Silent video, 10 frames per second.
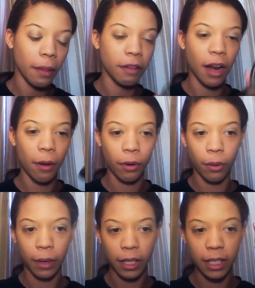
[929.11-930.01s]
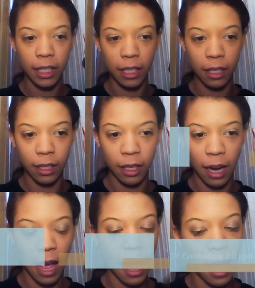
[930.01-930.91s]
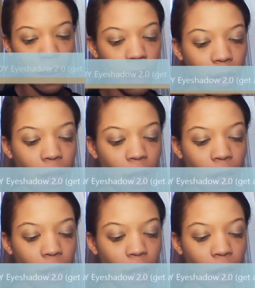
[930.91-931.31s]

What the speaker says: So now we're going to get ahead,